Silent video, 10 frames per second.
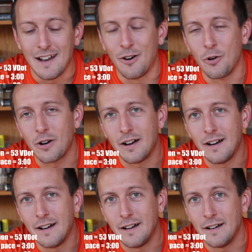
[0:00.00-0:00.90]
or
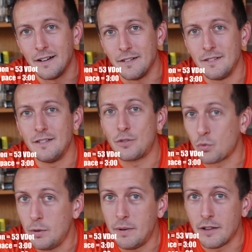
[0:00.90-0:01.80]
a
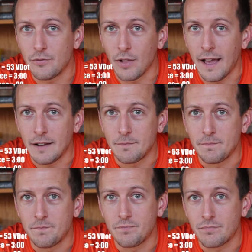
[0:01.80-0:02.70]
3-minute flat
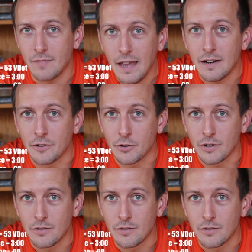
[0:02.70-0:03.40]
800.